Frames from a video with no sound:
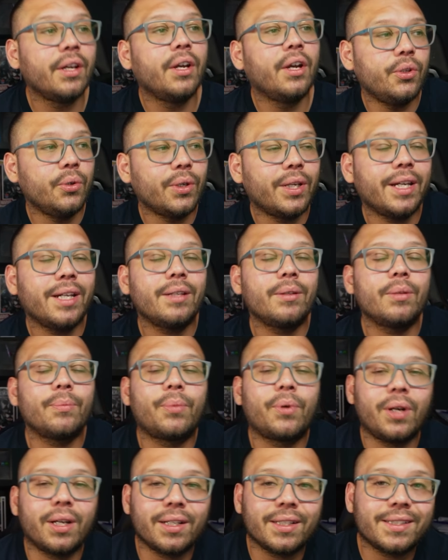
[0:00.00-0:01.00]
you get
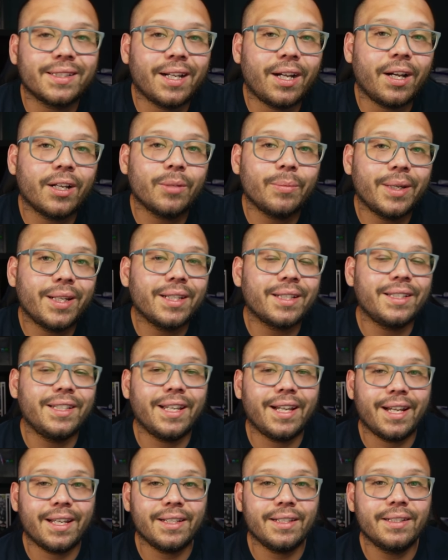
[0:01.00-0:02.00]
products automatically
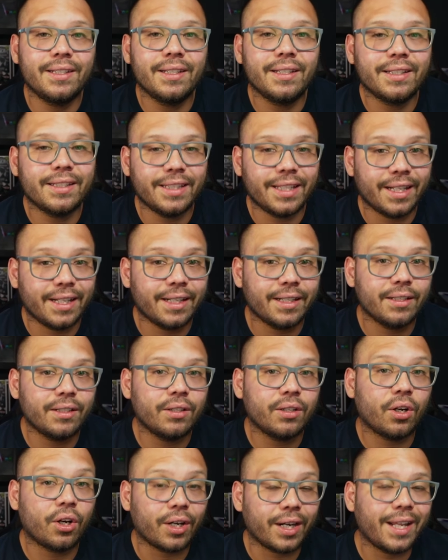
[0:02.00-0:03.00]
added that
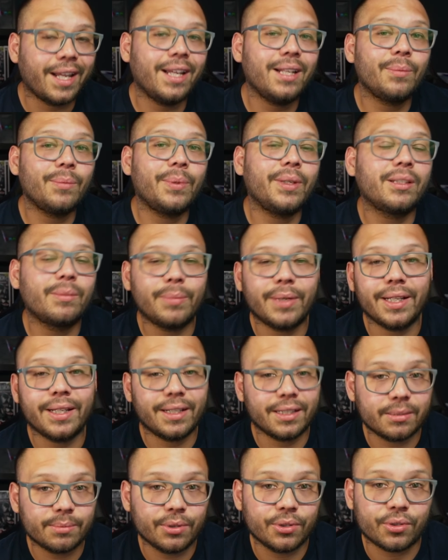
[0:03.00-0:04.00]
are handpicked by
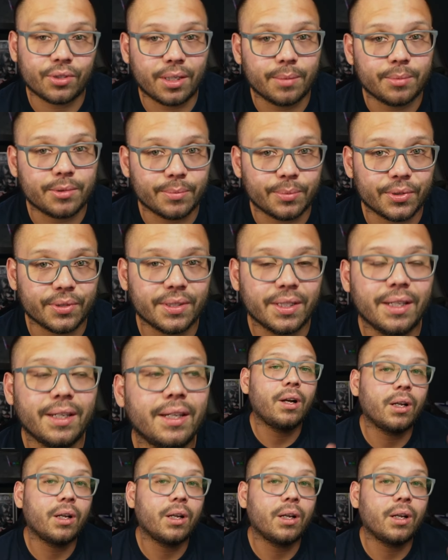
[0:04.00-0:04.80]
expert dropshippers.